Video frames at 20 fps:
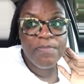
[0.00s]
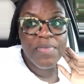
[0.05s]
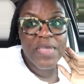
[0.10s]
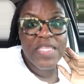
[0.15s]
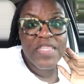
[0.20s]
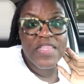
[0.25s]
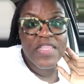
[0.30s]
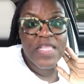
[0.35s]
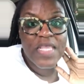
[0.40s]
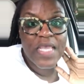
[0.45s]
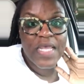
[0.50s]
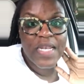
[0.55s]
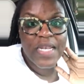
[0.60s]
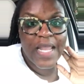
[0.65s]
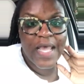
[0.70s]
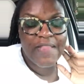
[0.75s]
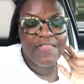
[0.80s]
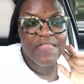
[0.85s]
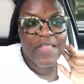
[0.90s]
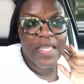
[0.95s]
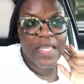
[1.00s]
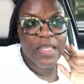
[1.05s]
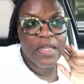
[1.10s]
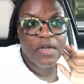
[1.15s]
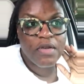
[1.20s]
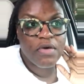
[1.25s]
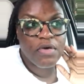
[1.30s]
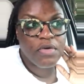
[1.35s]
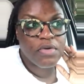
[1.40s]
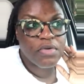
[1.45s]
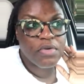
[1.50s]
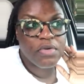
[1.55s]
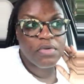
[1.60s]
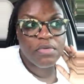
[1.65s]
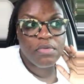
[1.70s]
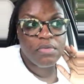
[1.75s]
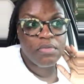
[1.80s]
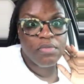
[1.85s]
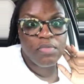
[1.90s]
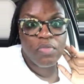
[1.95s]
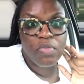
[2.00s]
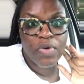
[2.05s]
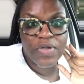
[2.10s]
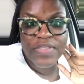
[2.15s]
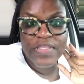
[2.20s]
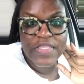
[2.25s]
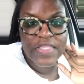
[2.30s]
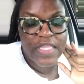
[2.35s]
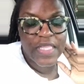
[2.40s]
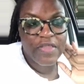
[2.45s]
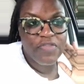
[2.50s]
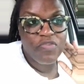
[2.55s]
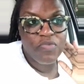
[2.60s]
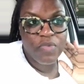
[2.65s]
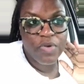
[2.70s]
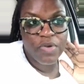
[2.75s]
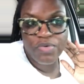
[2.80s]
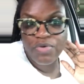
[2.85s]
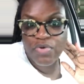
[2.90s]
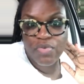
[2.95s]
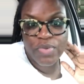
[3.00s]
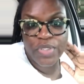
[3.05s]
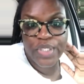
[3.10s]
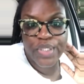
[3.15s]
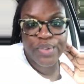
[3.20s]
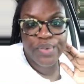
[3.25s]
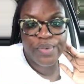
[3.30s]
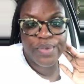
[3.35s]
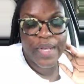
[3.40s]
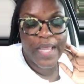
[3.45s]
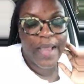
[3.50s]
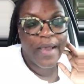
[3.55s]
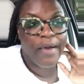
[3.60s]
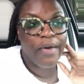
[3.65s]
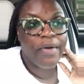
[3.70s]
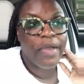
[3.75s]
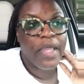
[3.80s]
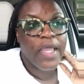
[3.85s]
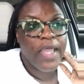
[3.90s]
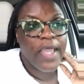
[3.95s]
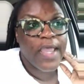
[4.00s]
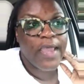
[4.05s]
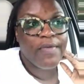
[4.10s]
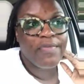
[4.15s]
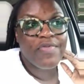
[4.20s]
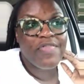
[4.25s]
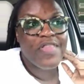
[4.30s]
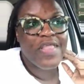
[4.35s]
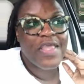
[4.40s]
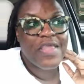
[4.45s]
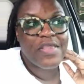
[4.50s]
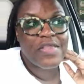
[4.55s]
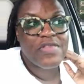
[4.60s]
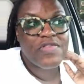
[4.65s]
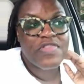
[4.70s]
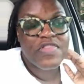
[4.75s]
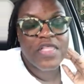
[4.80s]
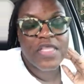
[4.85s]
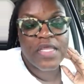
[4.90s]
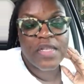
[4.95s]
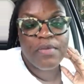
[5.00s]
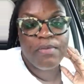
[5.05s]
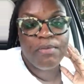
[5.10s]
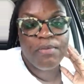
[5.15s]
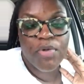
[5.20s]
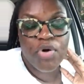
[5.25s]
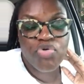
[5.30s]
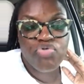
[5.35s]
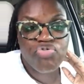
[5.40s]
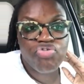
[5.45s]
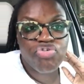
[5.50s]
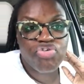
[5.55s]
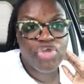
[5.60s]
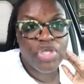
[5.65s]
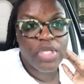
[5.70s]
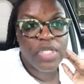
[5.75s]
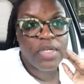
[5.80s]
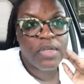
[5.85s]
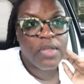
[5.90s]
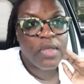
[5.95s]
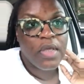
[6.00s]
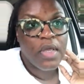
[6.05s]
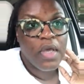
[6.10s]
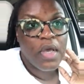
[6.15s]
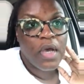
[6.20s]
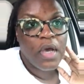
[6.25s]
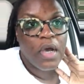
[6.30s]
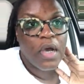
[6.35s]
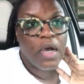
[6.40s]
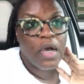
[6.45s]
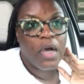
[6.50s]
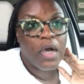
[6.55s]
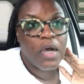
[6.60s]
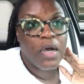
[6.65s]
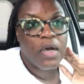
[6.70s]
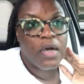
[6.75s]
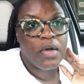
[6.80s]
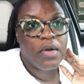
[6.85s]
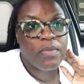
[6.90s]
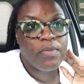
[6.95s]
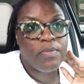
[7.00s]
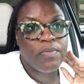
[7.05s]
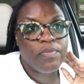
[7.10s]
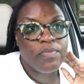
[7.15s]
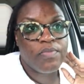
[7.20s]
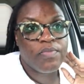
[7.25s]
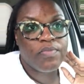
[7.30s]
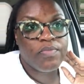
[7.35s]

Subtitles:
busy and not thinking on what's next, what do we do now. Everything is in motion. I